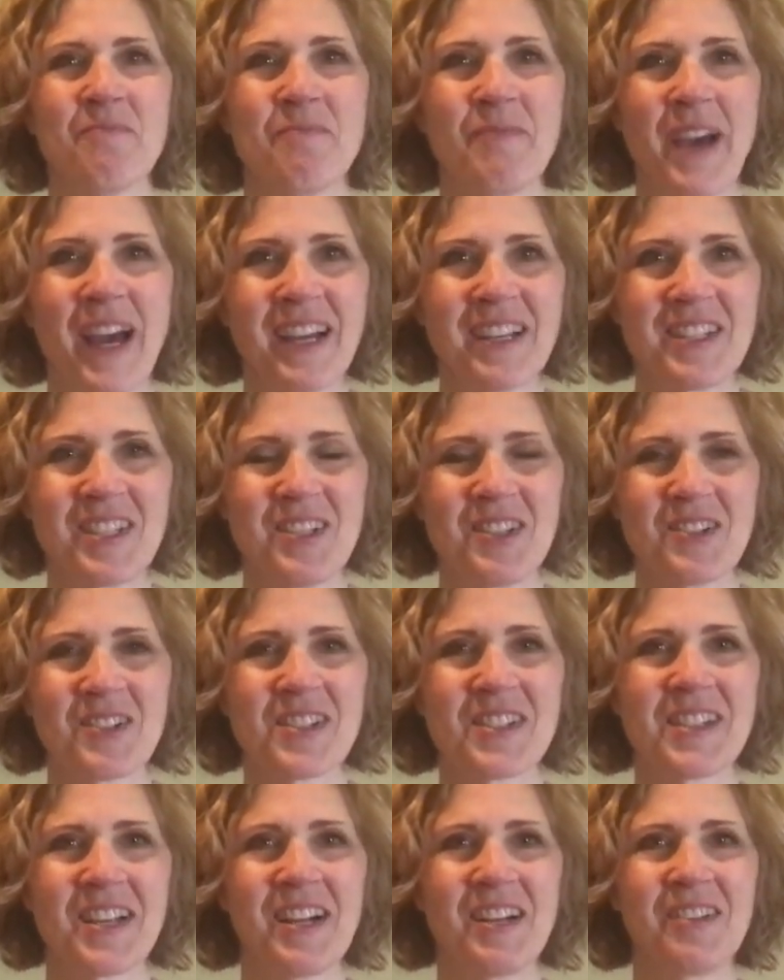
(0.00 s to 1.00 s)
back to
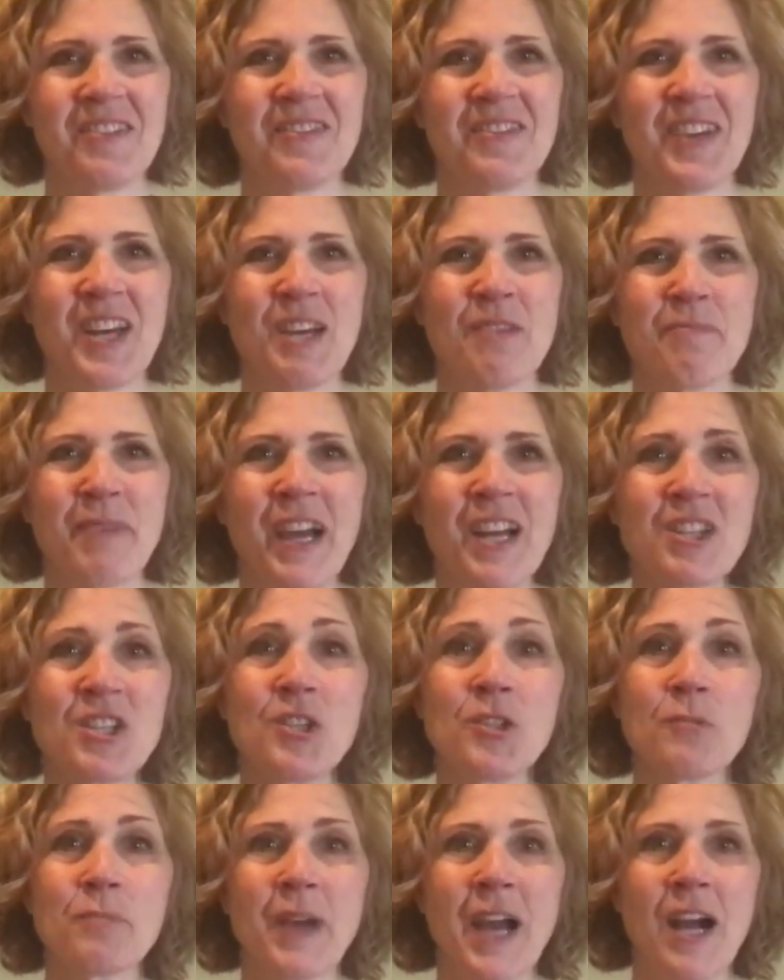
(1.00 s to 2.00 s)
yourself and back
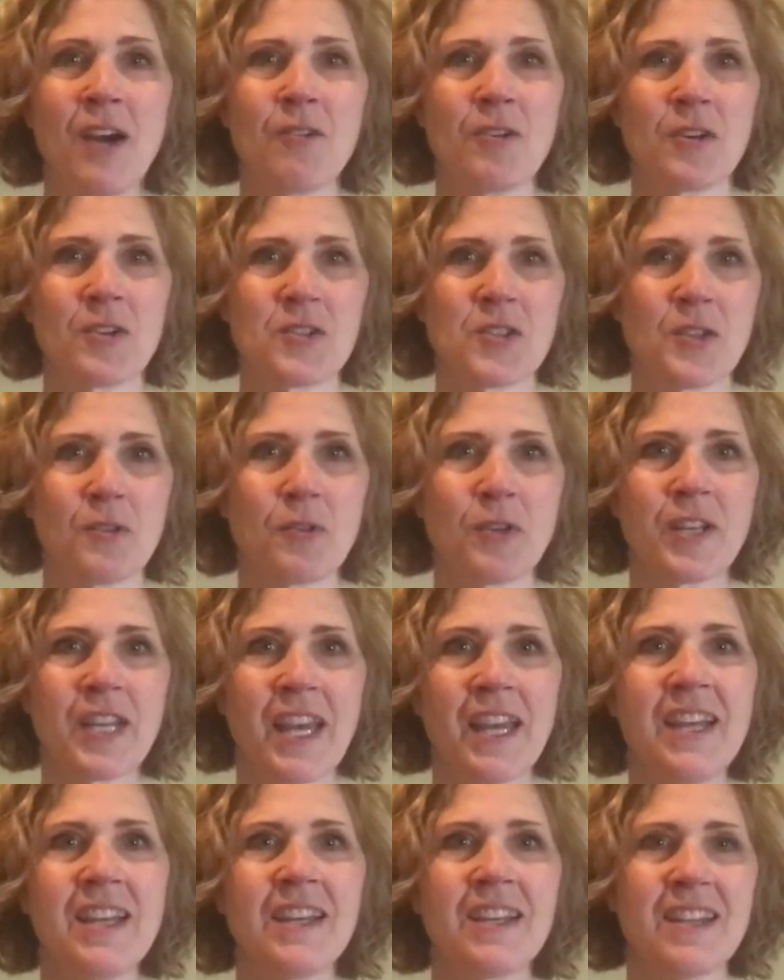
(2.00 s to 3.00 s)
to your power. So we're
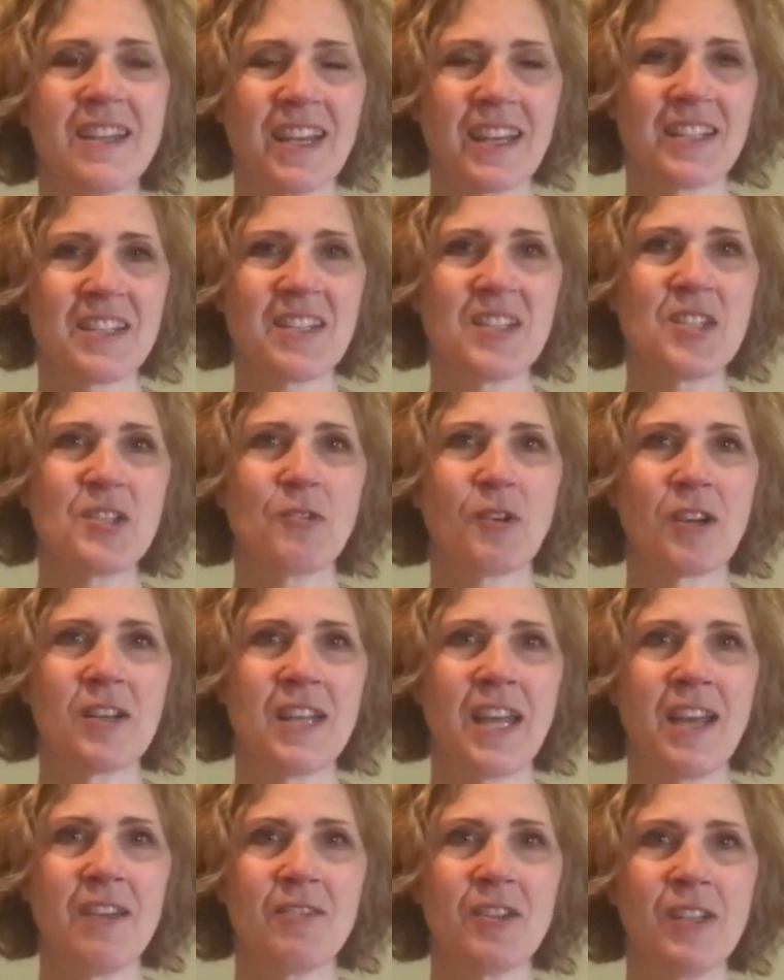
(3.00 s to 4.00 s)
getting connected to our
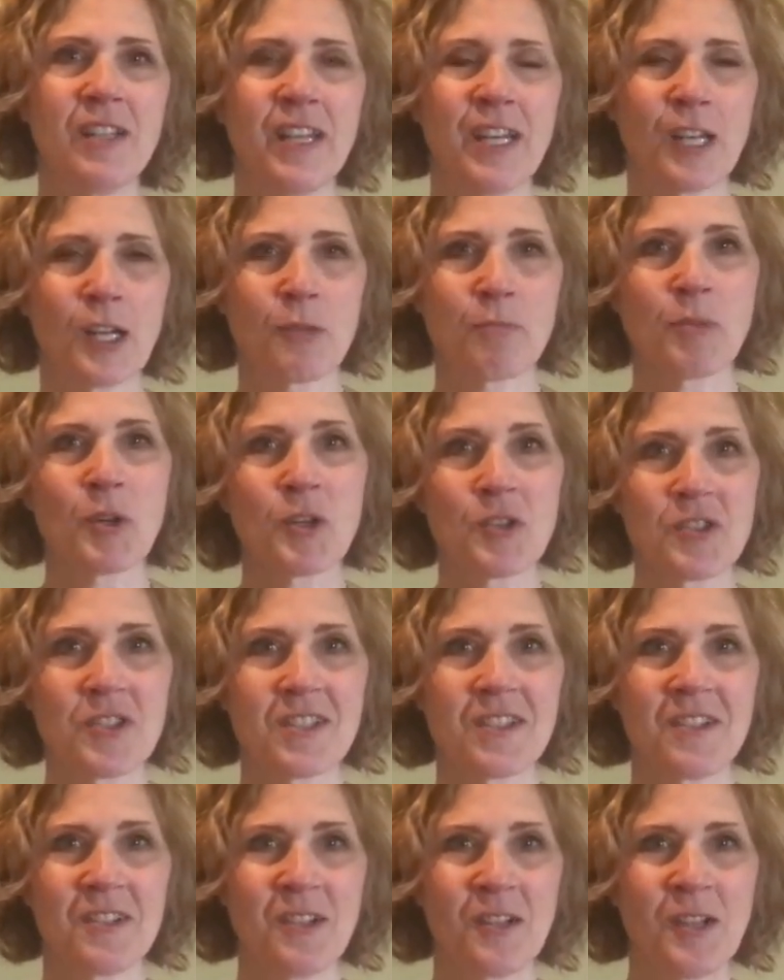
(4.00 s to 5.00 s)
navel and our
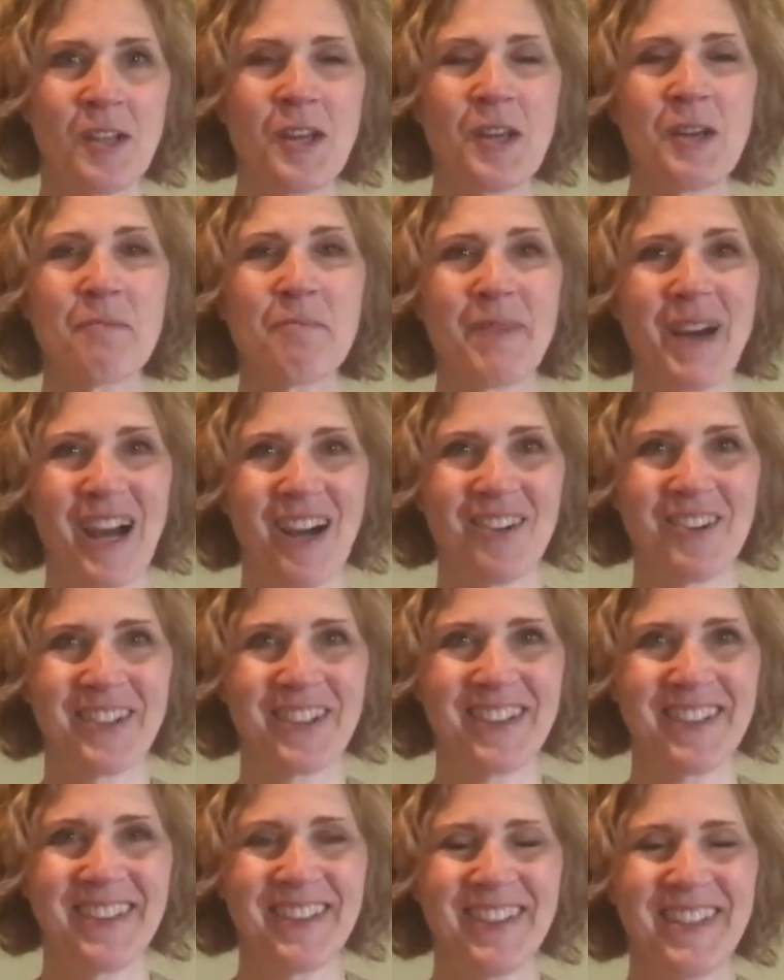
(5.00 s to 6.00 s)
personal
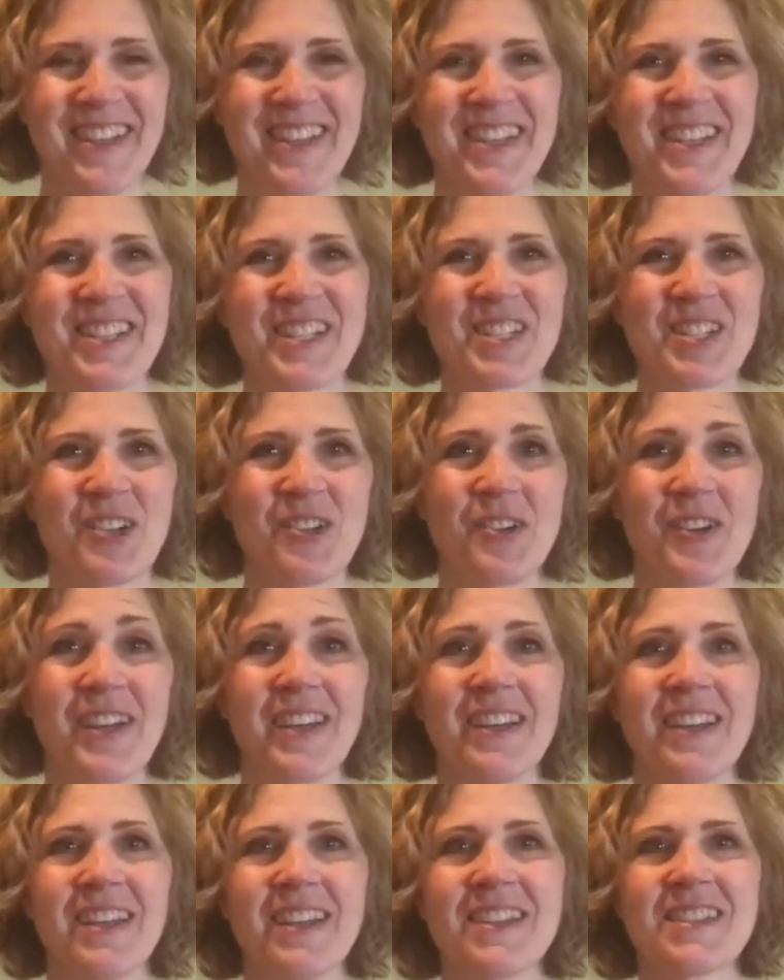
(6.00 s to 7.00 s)
power. So
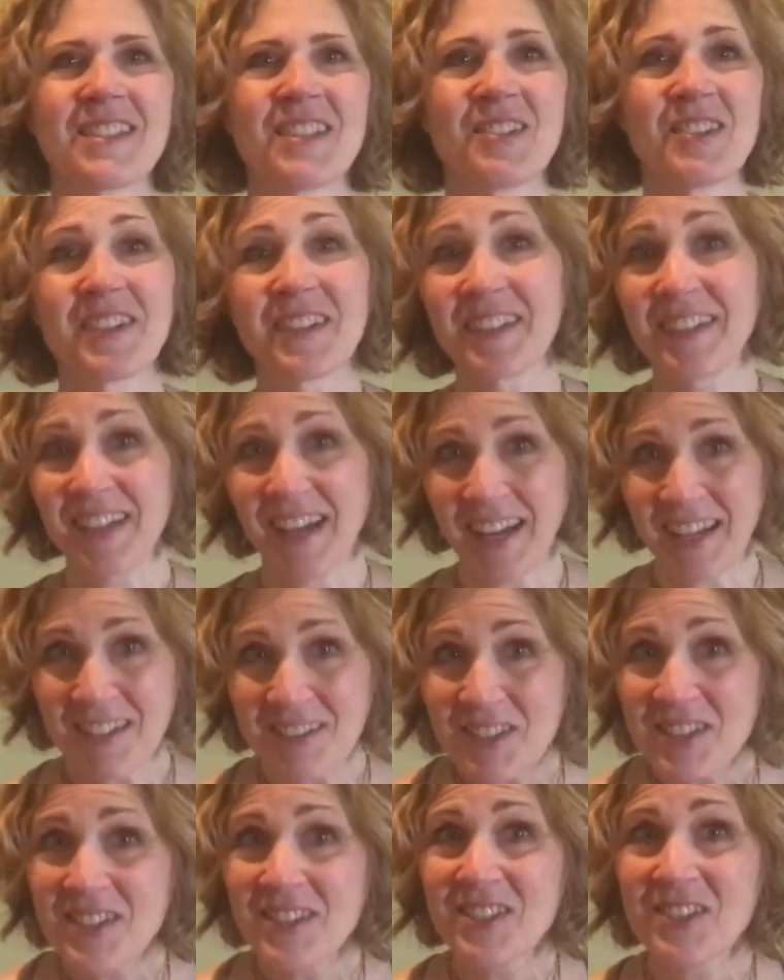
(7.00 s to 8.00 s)
it is a kind
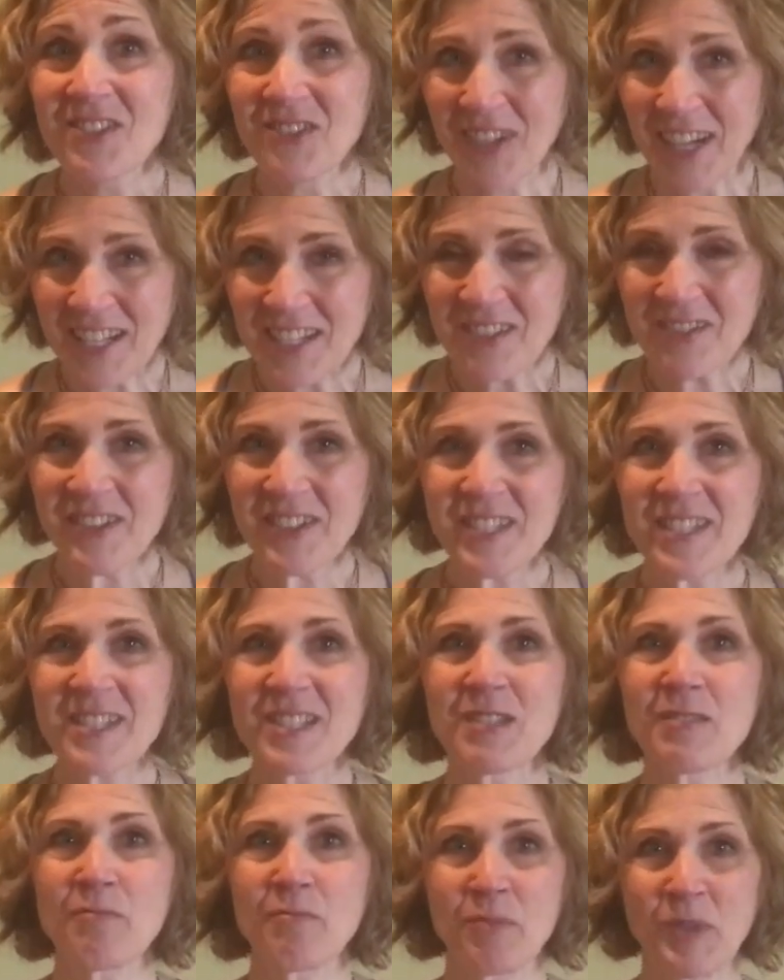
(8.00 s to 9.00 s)
of
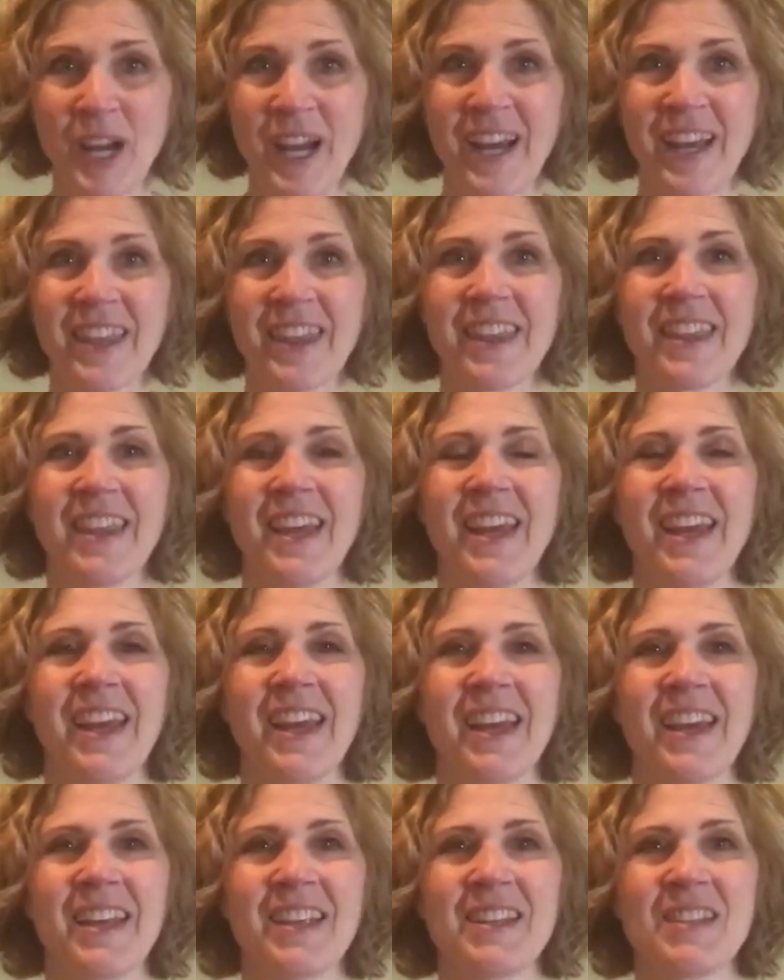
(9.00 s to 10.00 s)
strenuous breath,
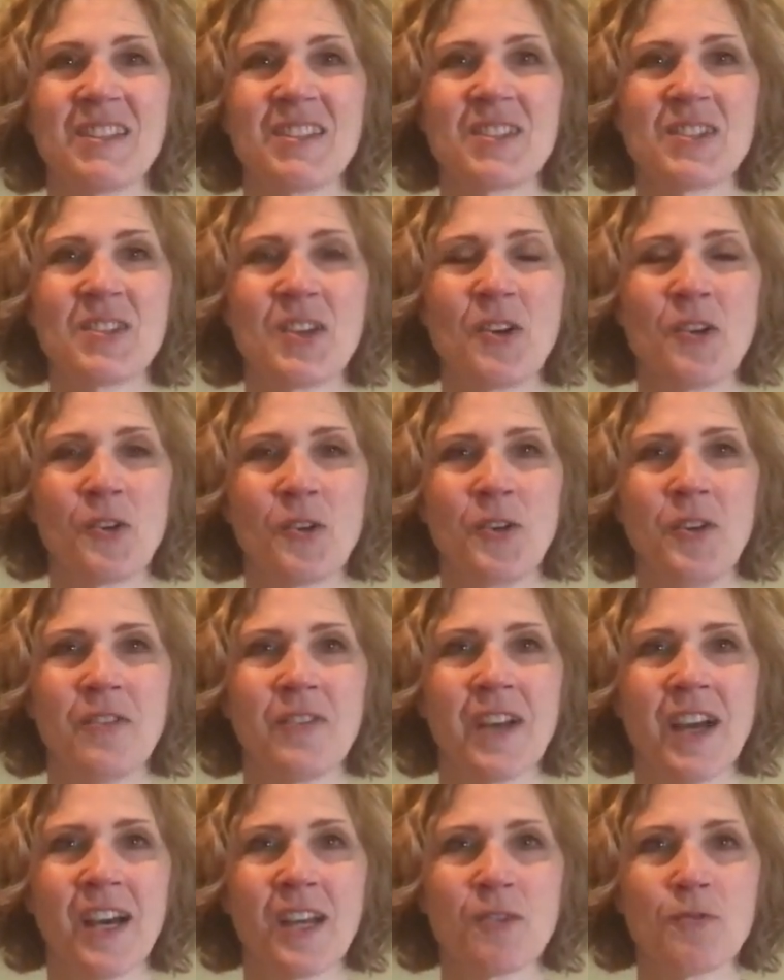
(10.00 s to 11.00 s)
and so
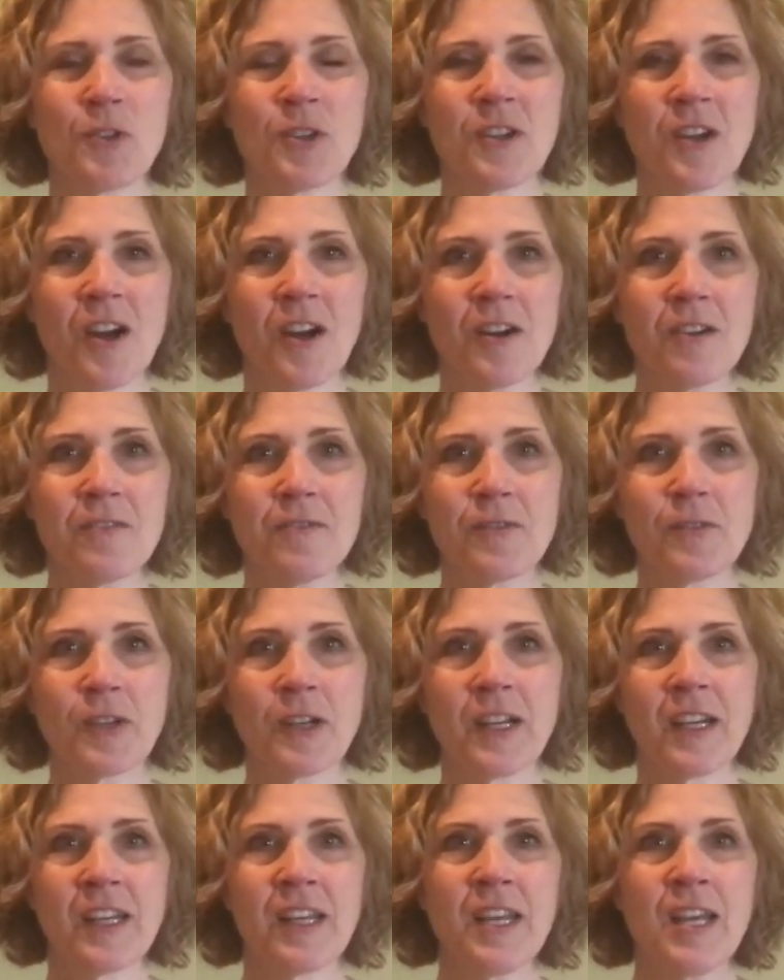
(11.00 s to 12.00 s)
you've got to work hard for
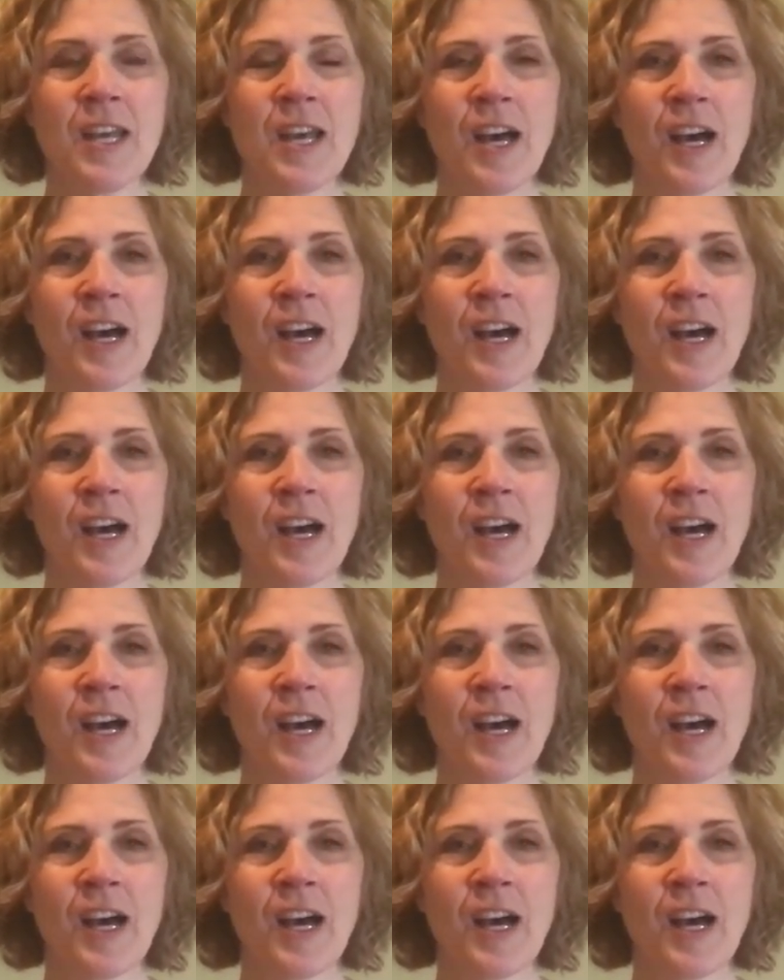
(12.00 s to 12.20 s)
it.